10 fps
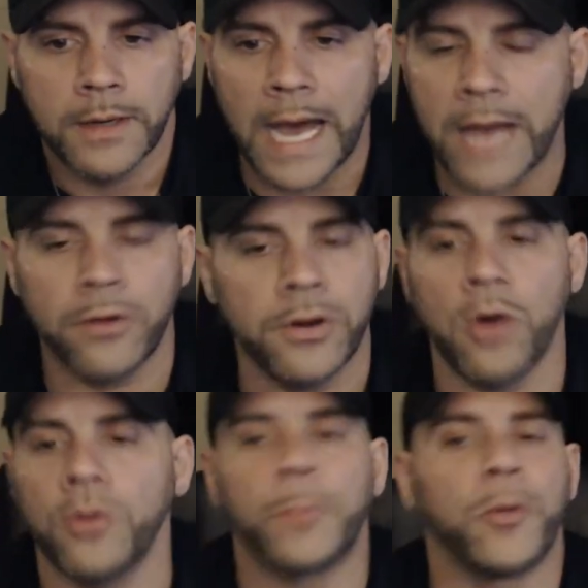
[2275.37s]
I don't
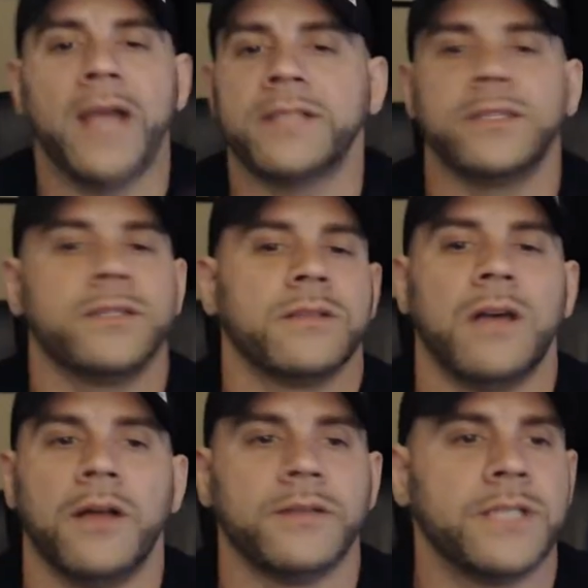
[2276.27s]
know the prices
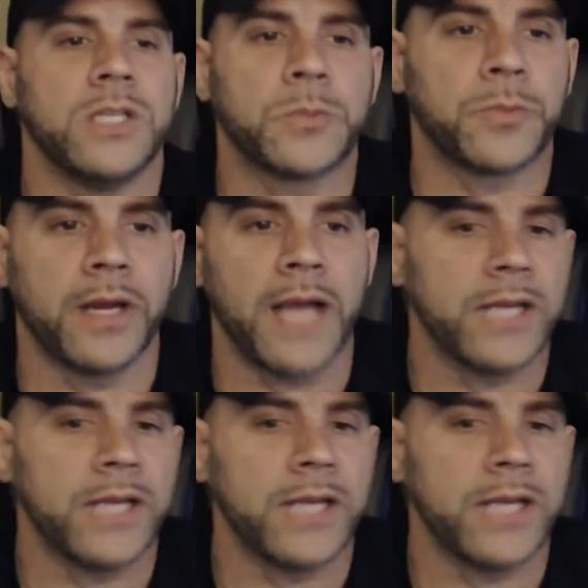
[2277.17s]
on Teespring.